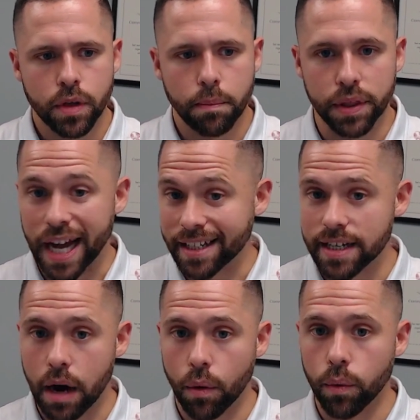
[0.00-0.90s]
but that's
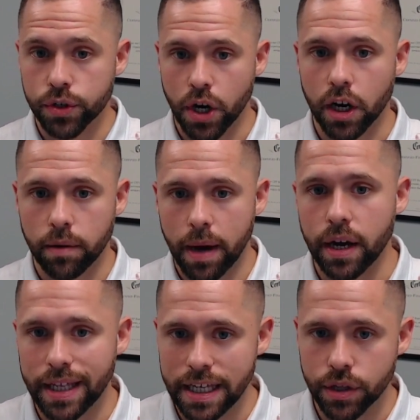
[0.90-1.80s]
not what we're talking about
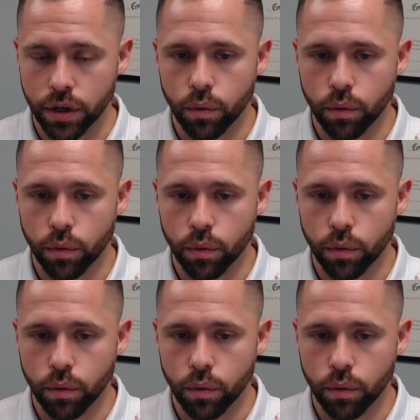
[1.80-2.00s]
either.